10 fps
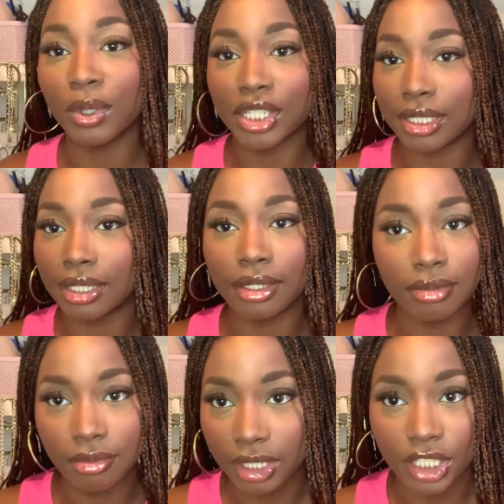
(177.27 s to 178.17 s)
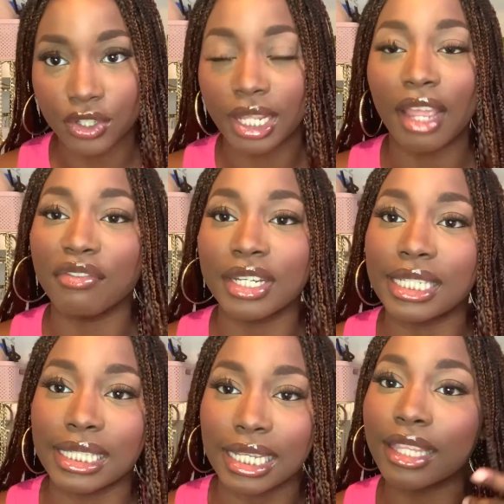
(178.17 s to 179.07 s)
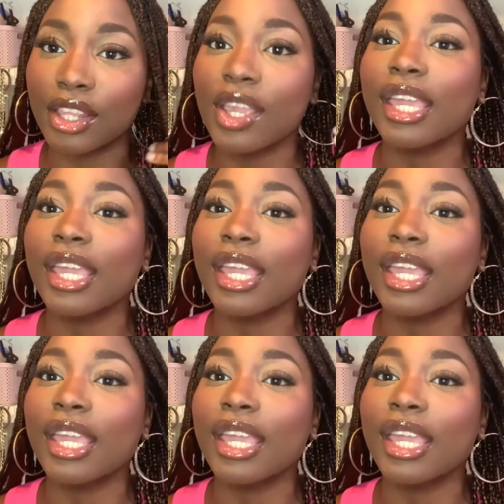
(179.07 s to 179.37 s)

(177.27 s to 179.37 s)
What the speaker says: which is in literally every city in the